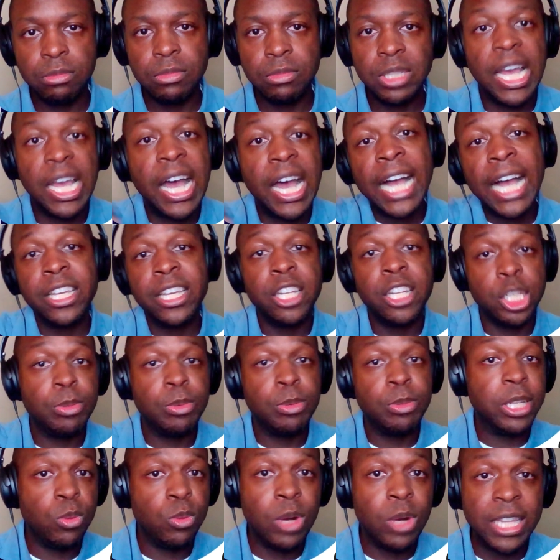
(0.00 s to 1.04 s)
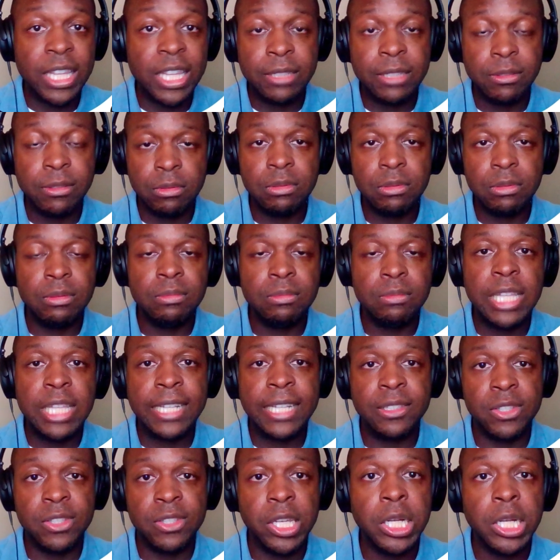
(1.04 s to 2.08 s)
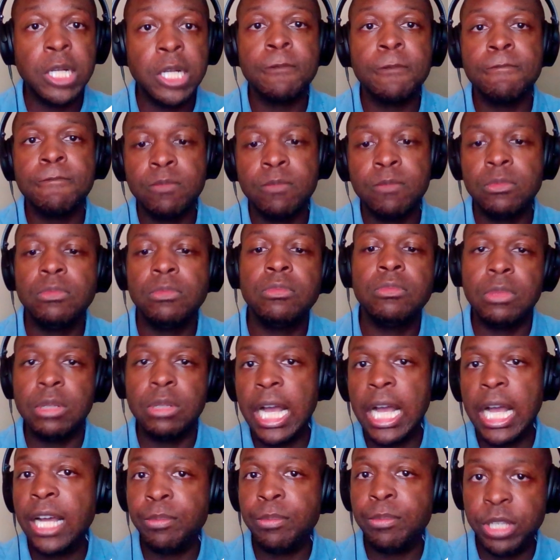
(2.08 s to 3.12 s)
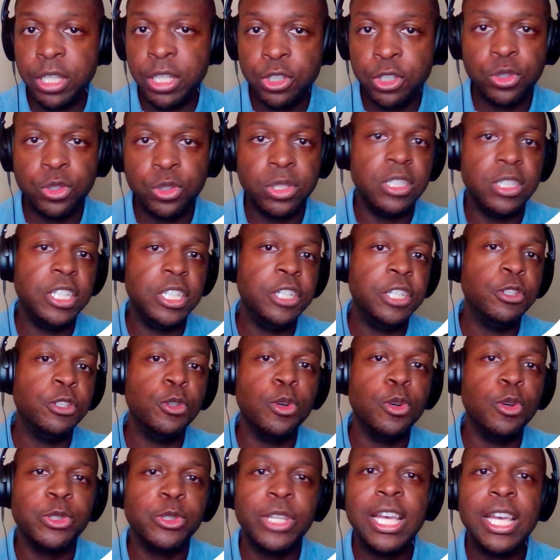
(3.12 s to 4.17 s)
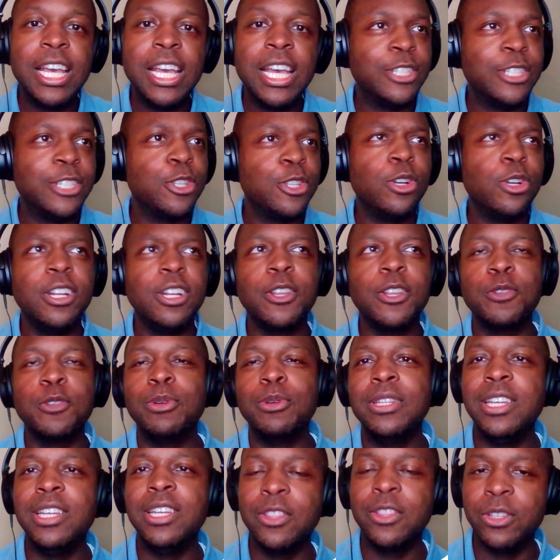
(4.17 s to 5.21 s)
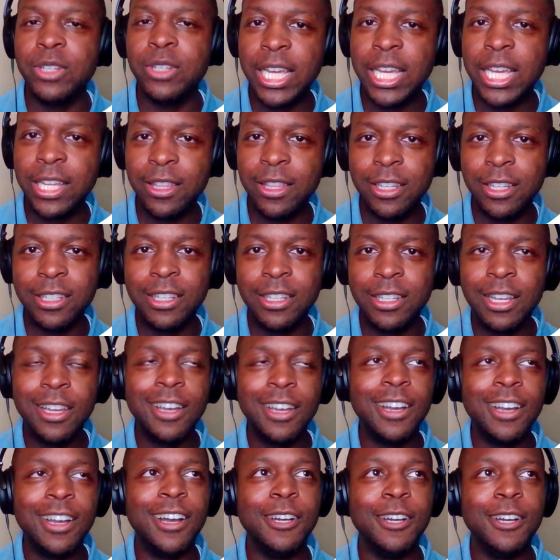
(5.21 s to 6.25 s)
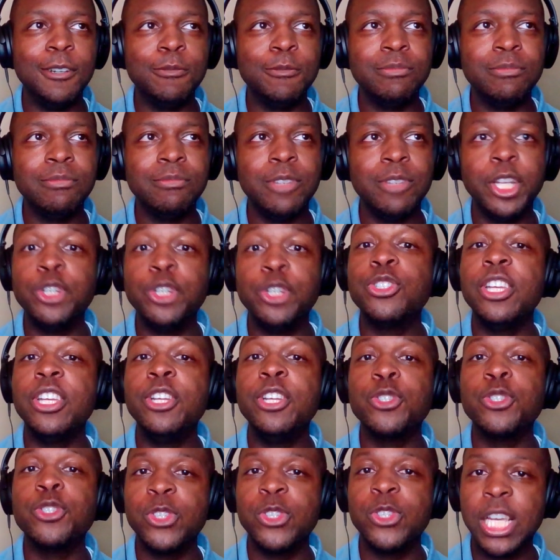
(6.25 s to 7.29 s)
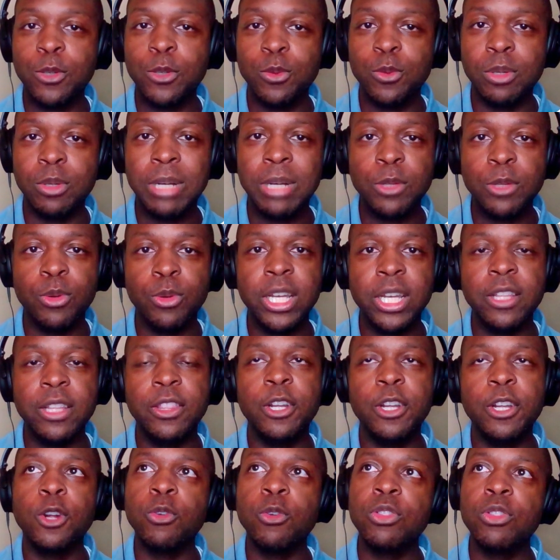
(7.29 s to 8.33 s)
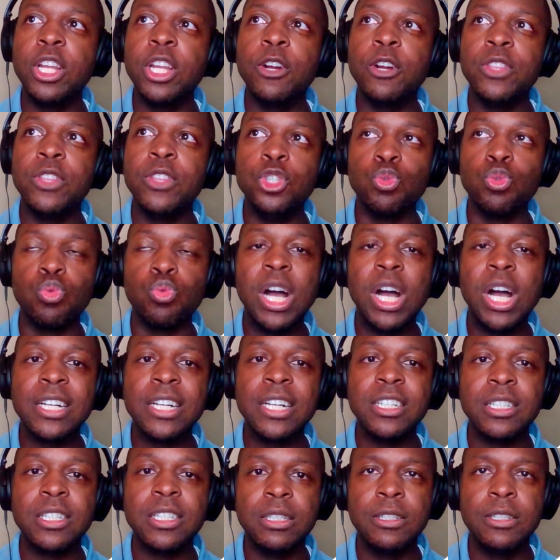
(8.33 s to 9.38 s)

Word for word: now i can explain why that that's there I'd be interested to hear yours. I saw another one the other day. The um, here's here's a second one, by the way. There are, there are these rock